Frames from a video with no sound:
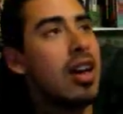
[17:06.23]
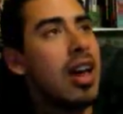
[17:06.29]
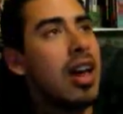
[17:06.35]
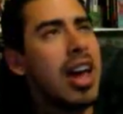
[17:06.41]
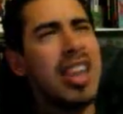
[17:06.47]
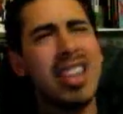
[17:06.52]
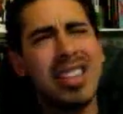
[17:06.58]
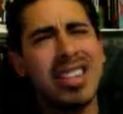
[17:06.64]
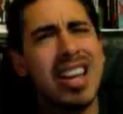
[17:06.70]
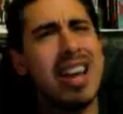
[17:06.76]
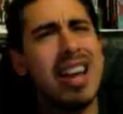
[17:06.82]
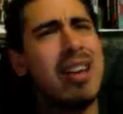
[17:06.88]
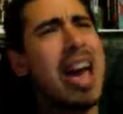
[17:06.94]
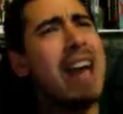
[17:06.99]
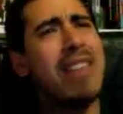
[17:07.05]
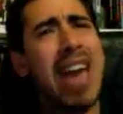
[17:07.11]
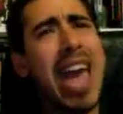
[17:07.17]
And then to
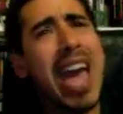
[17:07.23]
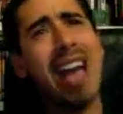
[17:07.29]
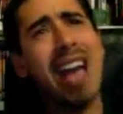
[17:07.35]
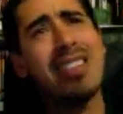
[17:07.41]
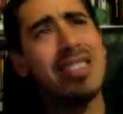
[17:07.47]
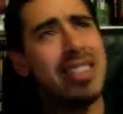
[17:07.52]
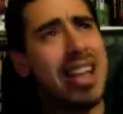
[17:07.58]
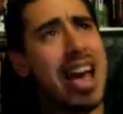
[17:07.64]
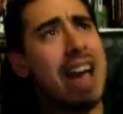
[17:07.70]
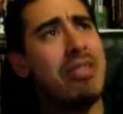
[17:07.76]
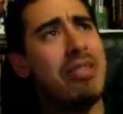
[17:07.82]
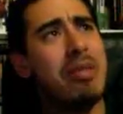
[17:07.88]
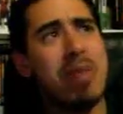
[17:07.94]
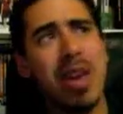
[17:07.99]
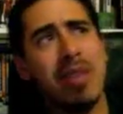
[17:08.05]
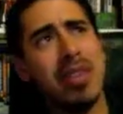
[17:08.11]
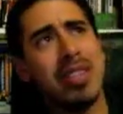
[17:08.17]
have Angela have a
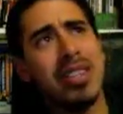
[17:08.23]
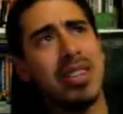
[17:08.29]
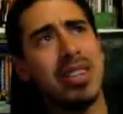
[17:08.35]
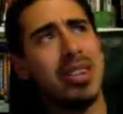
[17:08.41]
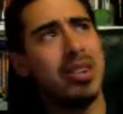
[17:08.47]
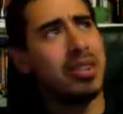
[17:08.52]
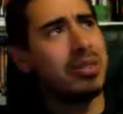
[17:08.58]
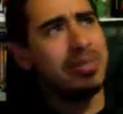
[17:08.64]
baby too.